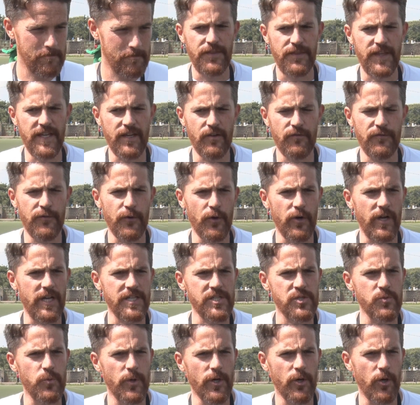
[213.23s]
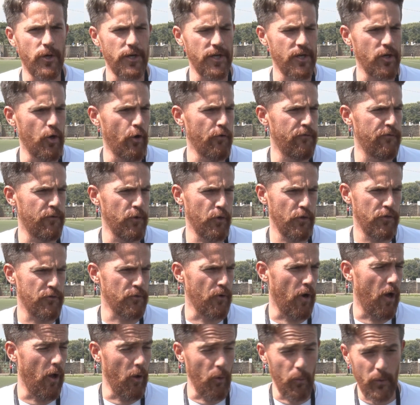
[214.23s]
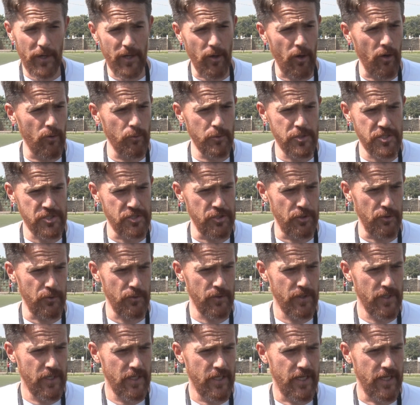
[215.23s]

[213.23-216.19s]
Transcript: I think for us, we're going to go full throttle. We always do.